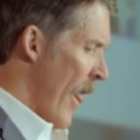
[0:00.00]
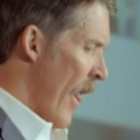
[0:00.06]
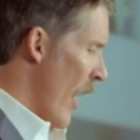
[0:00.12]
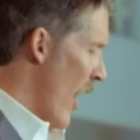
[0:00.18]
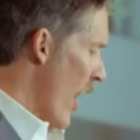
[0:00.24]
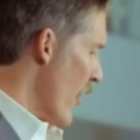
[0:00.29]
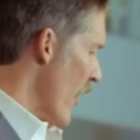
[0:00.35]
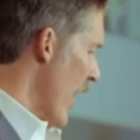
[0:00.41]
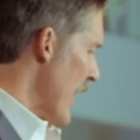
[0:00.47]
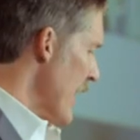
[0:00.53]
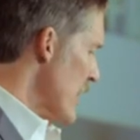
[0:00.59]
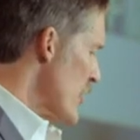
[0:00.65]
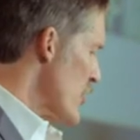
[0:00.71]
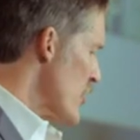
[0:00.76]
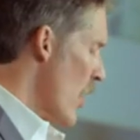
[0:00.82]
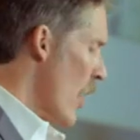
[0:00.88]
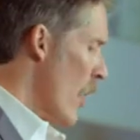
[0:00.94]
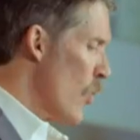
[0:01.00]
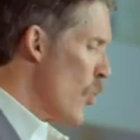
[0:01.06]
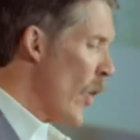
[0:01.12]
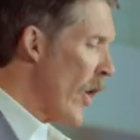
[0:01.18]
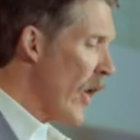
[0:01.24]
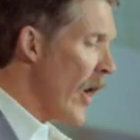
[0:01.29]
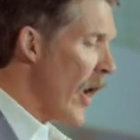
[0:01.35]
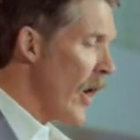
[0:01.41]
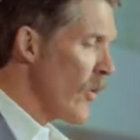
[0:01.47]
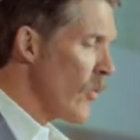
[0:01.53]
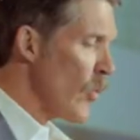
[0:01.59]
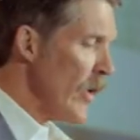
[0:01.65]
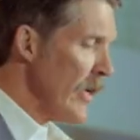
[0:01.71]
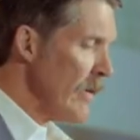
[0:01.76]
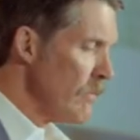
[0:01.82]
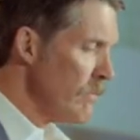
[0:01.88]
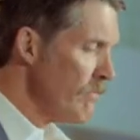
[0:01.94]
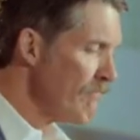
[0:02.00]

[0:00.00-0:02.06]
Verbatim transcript: All right, so where are we?